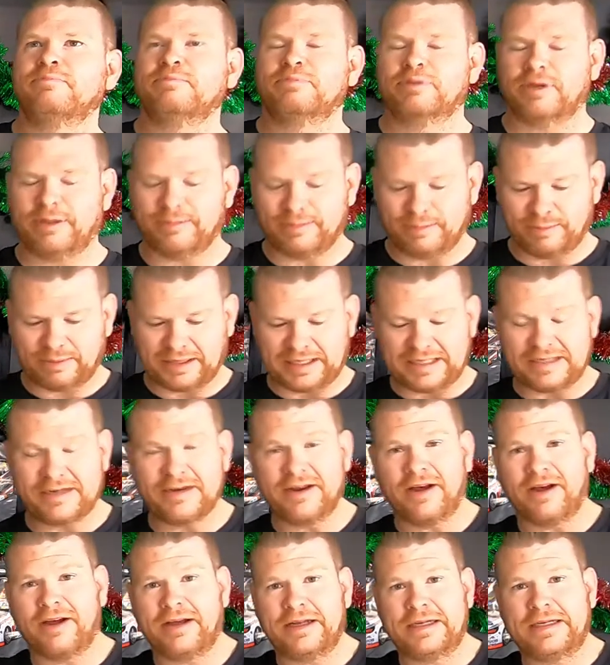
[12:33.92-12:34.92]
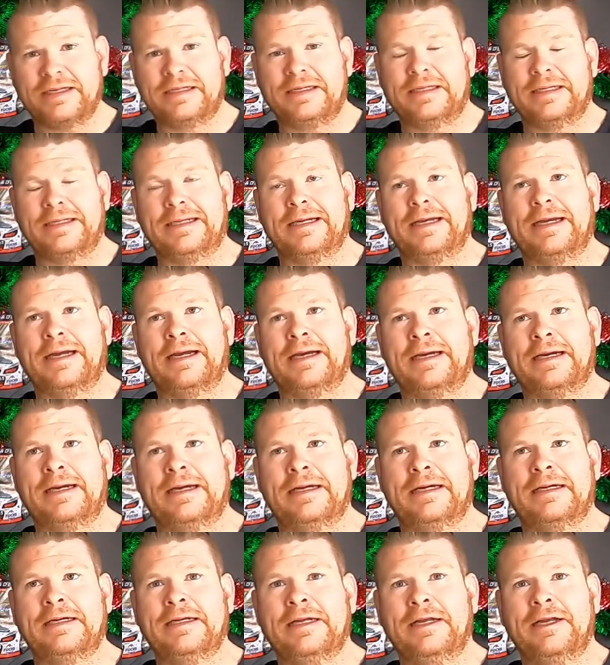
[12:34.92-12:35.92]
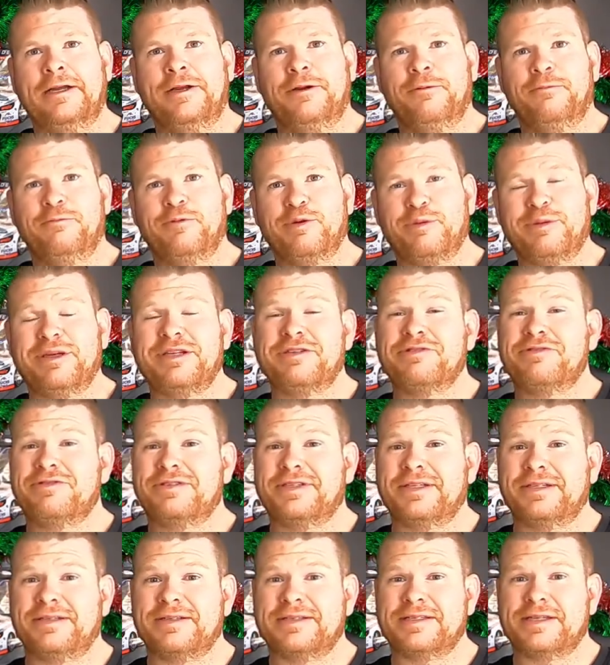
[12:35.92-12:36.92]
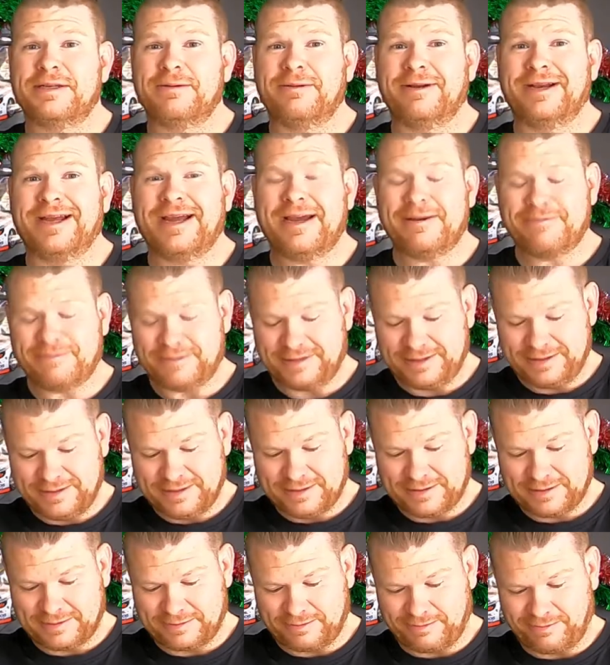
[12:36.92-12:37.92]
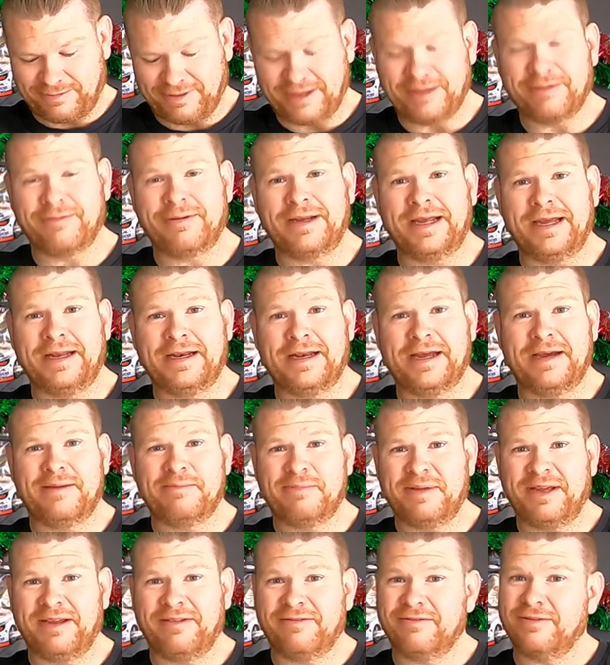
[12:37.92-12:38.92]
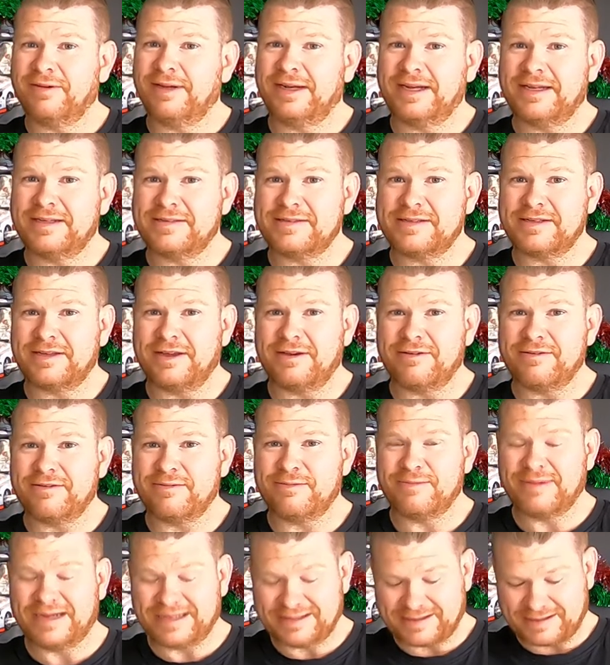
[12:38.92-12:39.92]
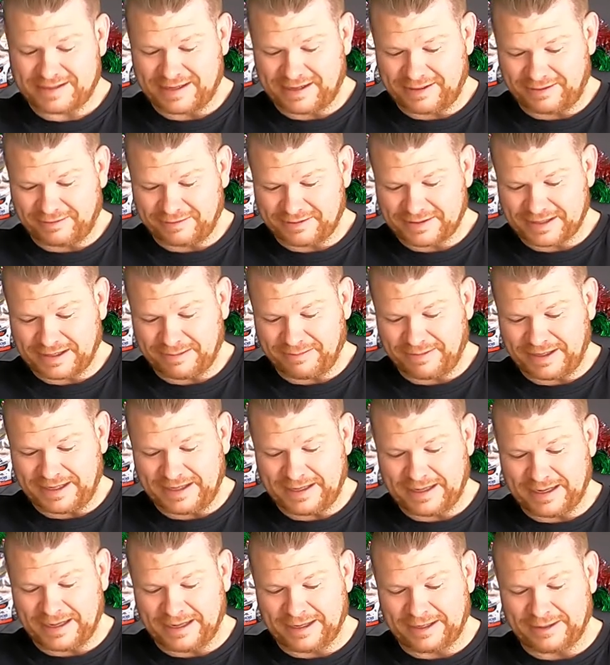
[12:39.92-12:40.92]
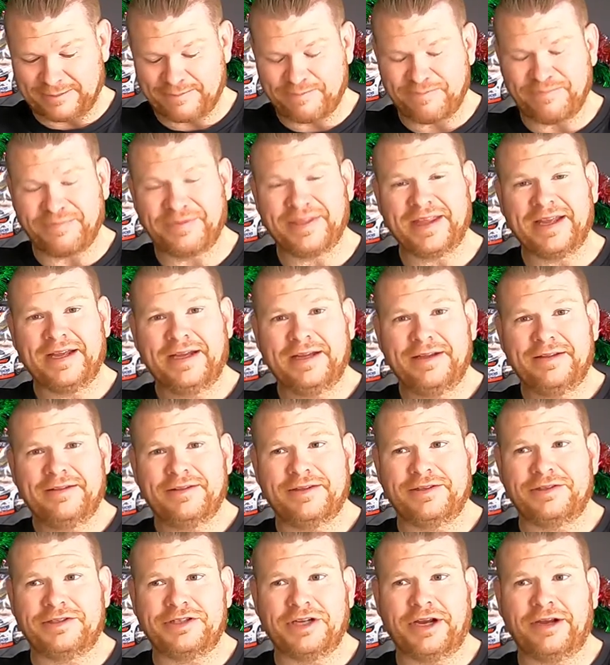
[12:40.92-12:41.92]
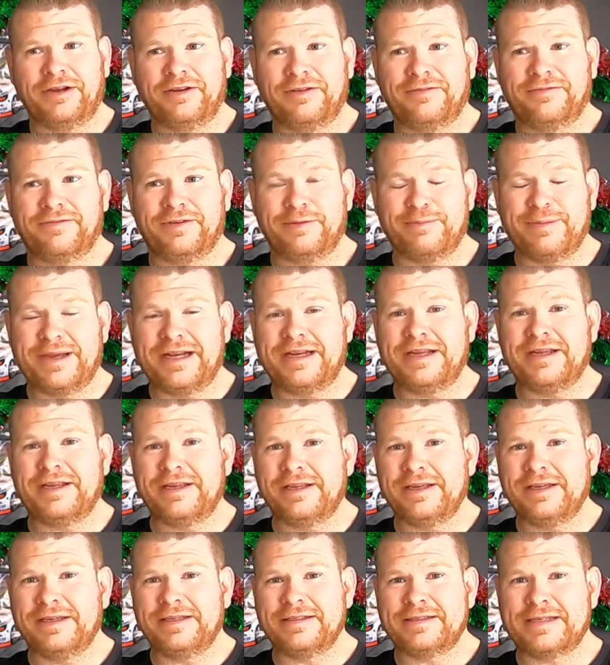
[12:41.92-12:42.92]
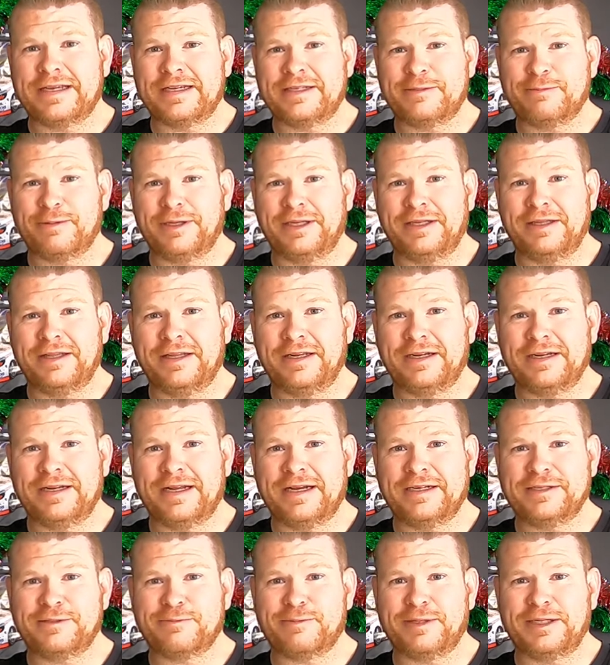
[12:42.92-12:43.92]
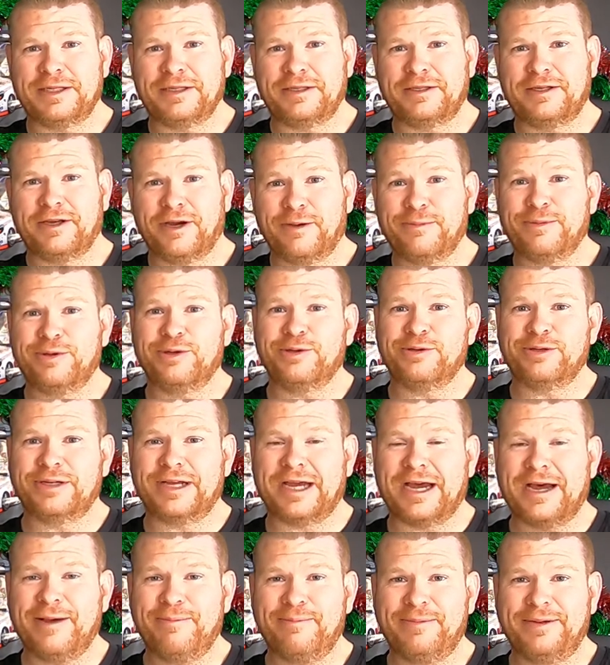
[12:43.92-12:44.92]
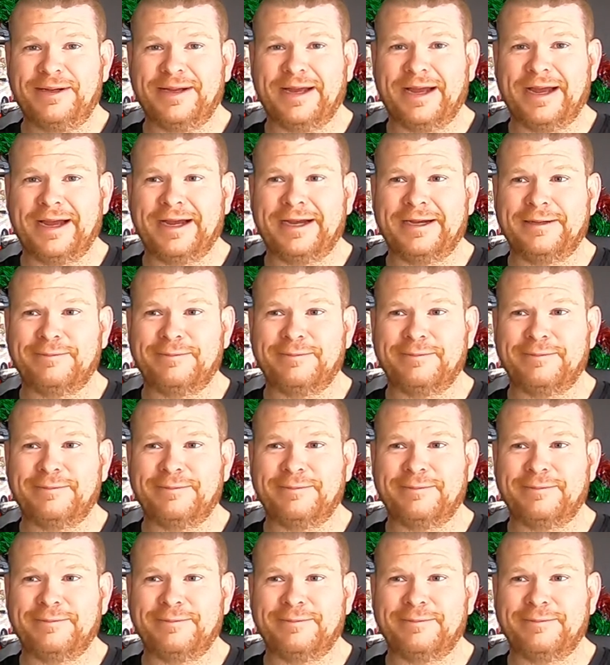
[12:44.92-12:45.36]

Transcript: Probably not. Will be interesting to see what happens, whether we end up everyone has to go to a Mustang or something. The joke for many years has been that it has been Commodore Cup.